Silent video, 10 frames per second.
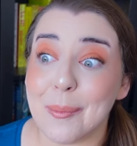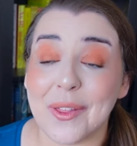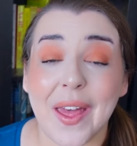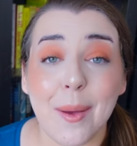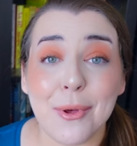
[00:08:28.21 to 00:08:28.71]

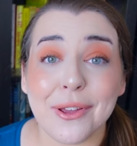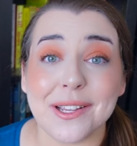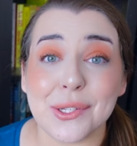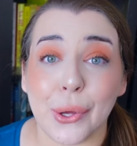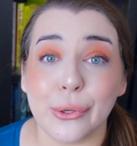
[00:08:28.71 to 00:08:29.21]
But that book
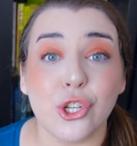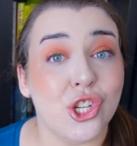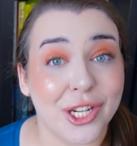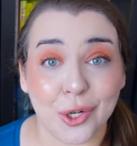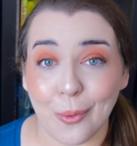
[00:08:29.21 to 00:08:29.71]
is called
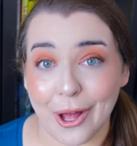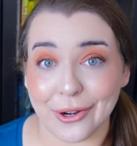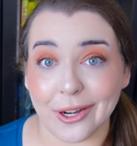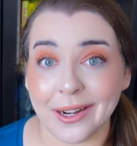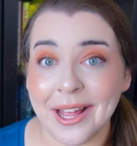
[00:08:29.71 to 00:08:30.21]

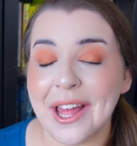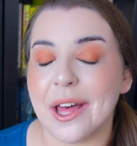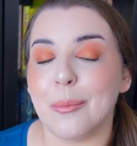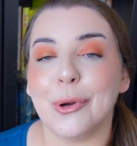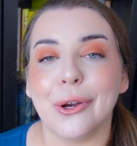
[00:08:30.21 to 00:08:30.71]
Shearwater
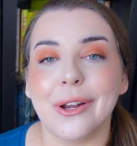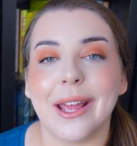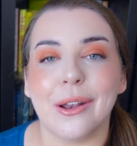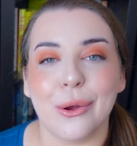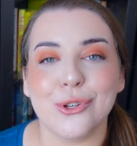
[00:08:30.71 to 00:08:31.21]
A Bird,
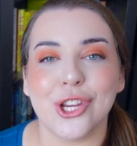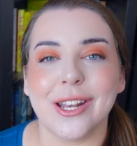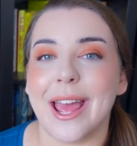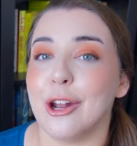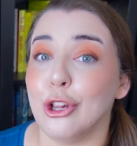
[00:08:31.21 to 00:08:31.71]
an
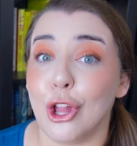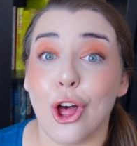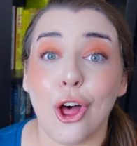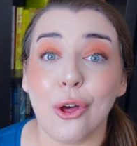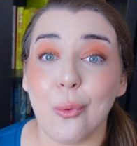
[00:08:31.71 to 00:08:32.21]
Ocean, and a
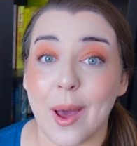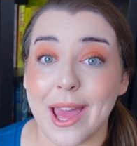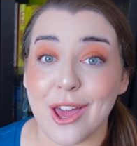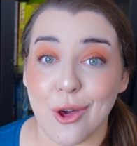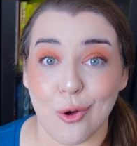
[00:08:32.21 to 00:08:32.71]
Long
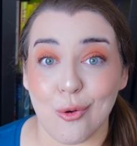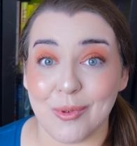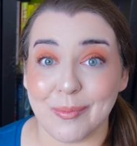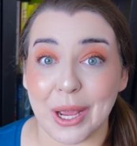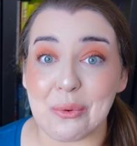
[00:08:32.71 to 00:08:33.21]
Way Home
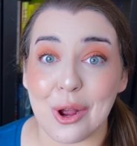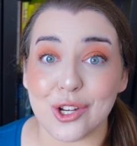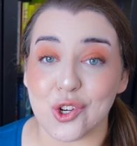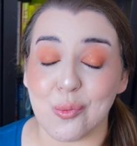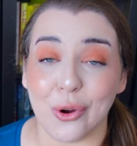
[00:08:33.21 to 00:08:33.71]
by
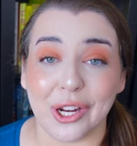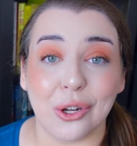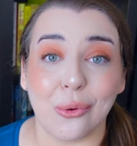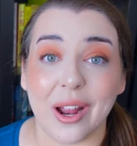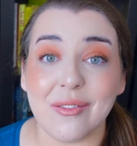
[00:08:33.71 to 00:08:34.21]
Roger
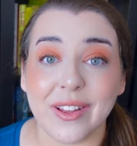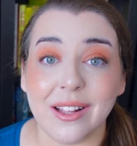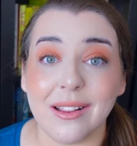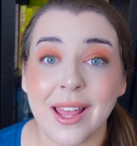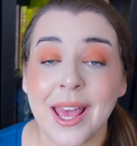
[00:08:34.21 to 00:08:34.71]
Morgan
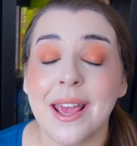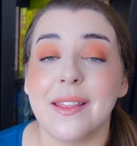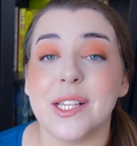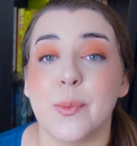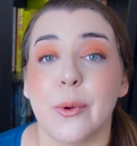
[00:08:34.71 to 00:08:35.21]
Grenville.
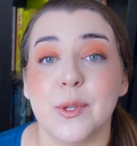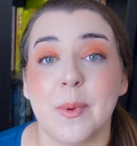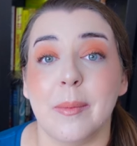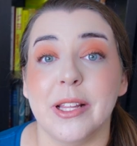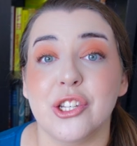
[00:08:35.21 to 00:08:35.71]
This book was
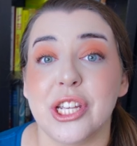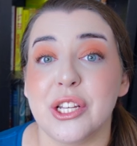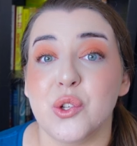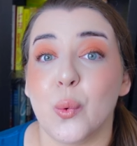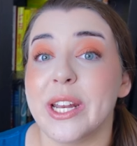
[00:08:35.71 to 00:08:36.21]
published
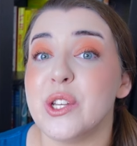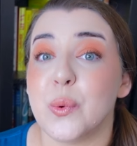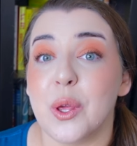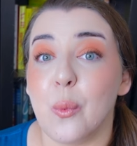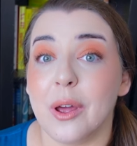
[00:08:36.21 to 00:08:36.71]
in
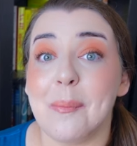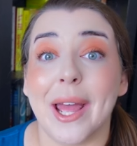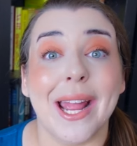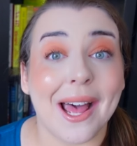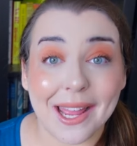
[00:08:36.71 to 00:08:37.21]
2021
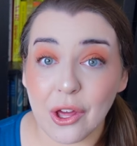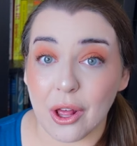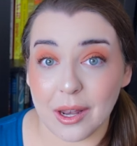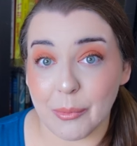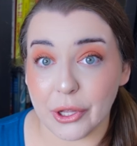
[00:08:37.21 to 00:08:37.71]
by
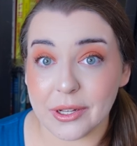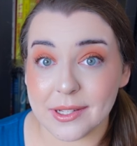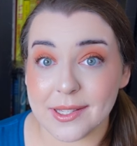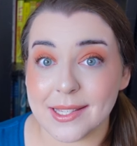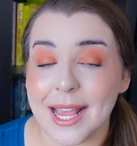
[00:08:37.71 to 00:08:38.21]
Icon
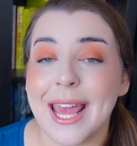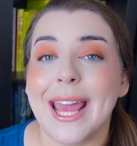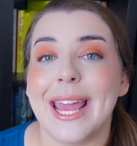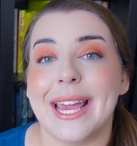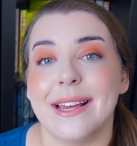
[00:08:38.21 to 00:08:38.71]
Books,
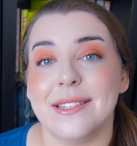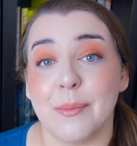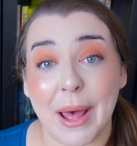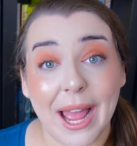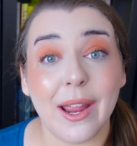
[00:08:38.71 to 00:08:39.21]
and
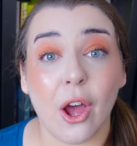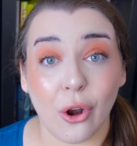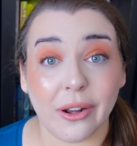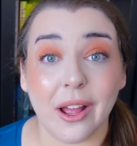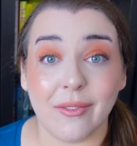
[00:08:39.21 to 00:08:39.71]
my
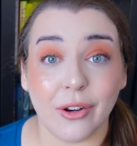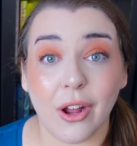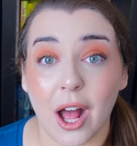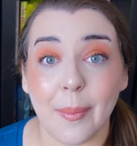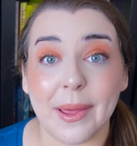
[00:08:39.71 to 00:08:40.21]
hardcover
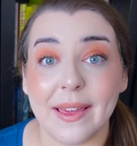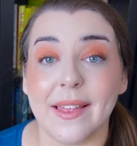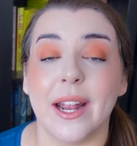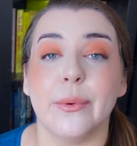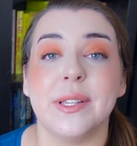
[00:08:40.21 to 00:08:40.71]
copy
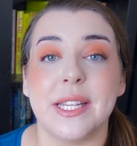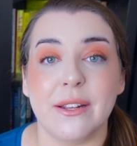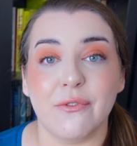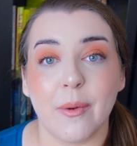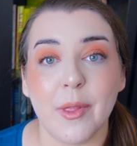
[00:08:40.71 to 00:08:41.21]
that I
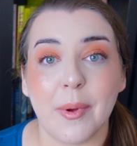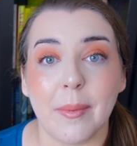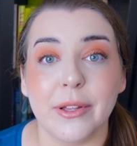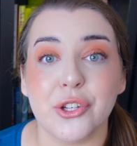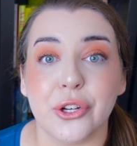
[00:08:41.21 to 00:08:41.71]
received from the
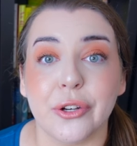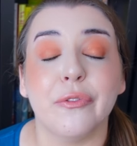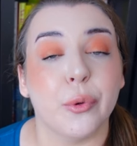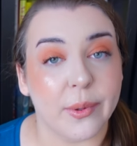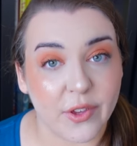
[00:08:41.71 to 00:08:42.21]
publisher
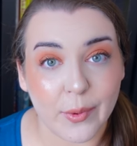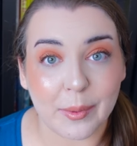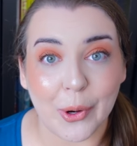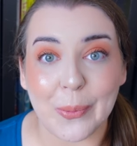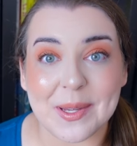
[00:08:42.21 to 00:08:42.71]
for
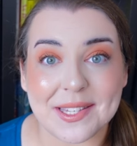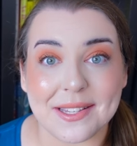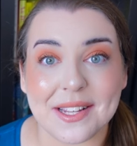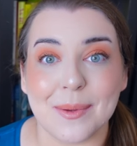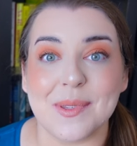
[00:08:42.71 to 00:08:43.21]
reviewing
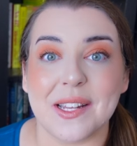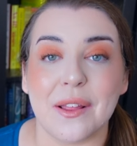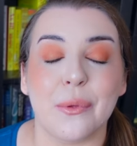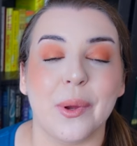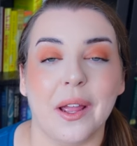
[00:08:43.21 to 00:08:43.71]
purposes comes in
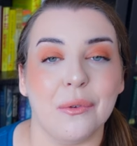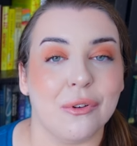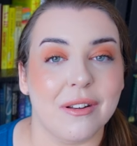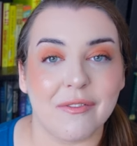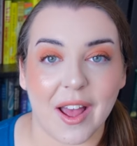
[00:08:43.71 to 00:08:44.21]
at
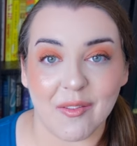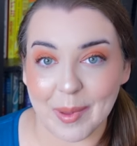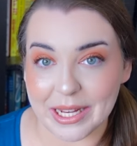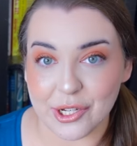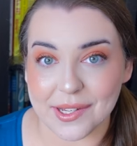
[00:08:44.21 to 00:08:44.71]
305
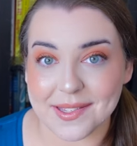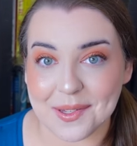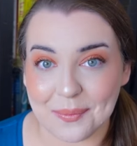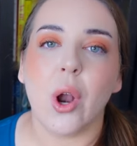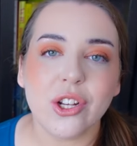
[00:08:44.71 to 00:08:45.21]
pages.
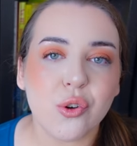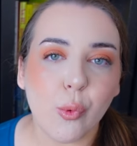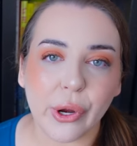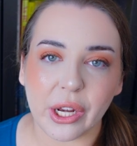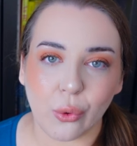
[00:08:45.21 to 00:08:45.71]
Roger
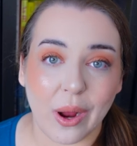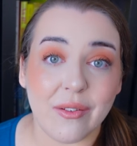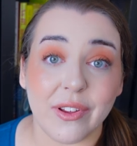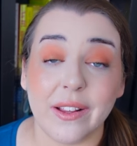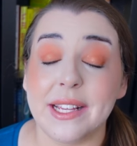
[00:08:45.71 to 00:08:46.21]
Morgan
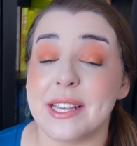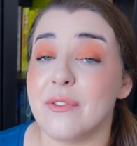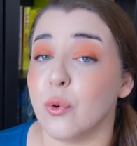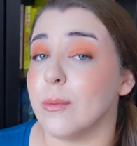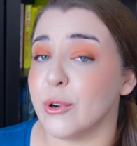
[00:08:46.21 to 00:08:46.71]
Grenville is a
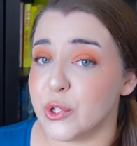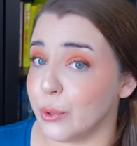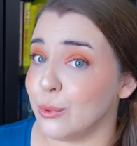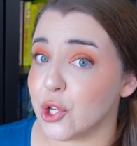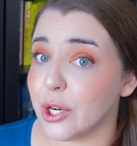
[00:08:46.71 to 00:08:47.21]
former
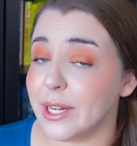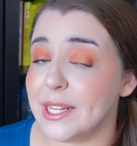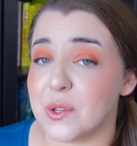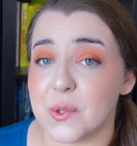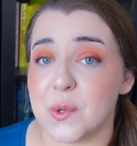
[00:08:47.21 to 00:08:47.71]
soldier.
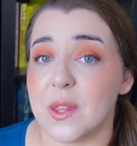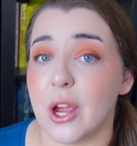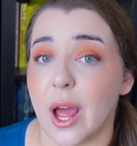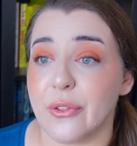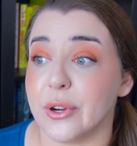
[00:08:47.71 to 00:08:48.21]
He's also the
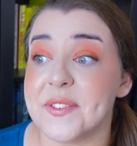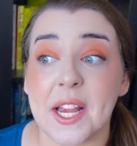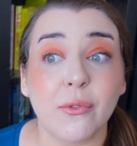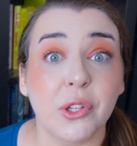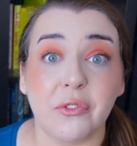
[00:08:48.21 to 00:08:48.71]
author of
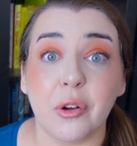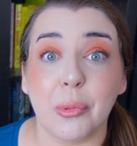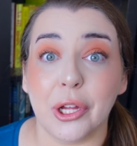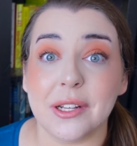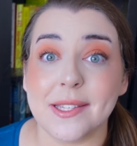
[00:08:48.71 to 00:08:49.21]
several different
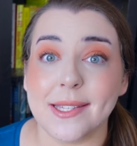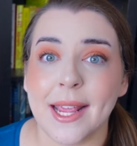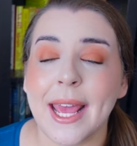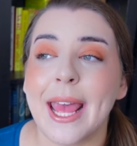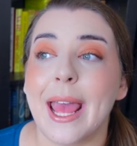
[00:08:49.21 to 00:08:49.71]
books
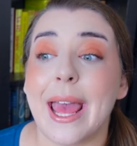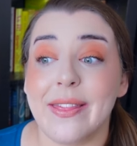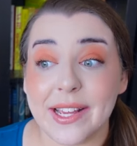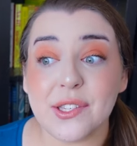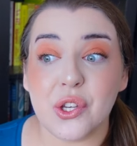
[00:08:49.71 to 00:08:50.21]

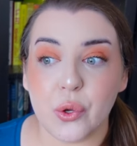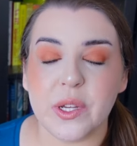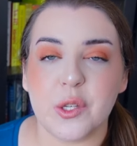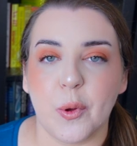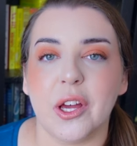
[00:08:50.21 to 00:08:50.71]
and this
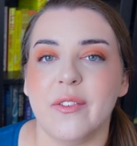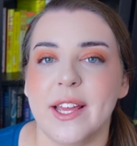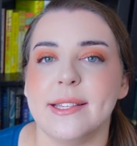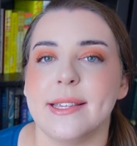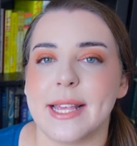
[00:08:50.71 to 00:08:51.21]
newest book of
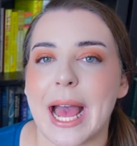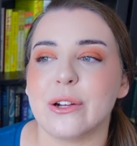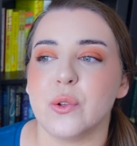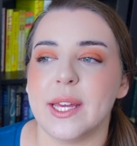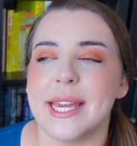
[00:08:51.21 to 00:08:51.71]
his is
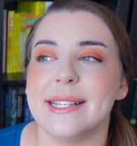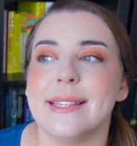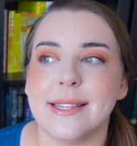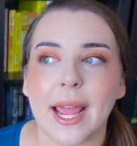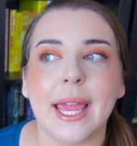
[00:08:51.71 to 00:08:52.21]
actually his
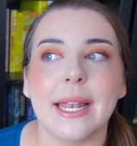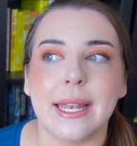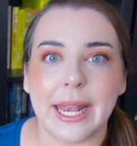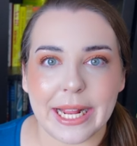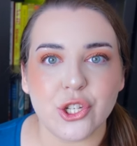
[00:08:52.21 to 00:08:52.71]
second
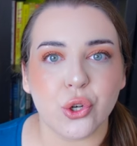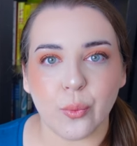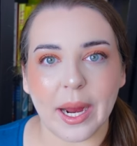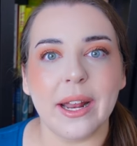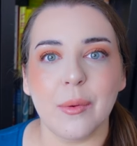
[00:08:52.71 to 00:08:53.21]
nature
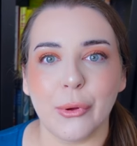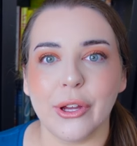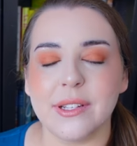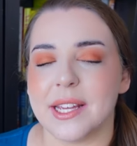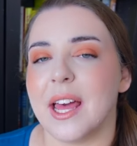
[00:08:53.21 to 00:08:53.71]
writing
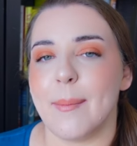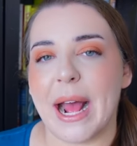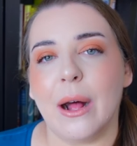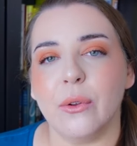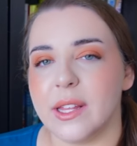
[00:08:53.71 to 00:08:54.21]
book to come
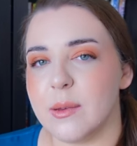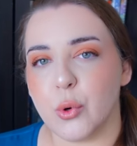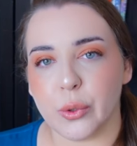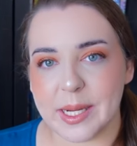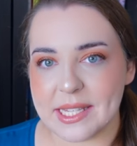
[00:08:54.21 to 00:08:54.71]
out in the
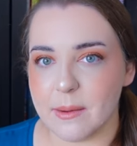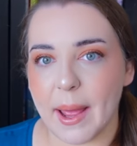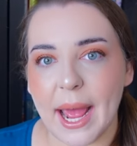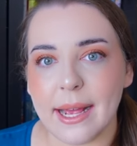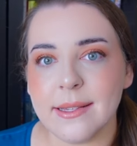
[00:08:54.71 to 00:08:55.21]
more recent
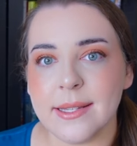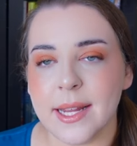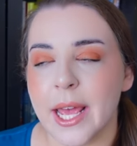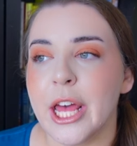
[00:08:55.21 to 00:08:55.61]
past.